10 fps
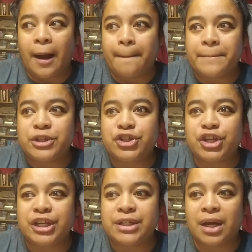
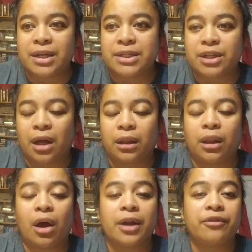She does a
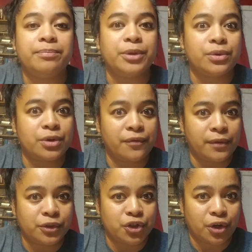lot of
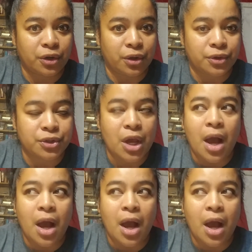beautiful journals.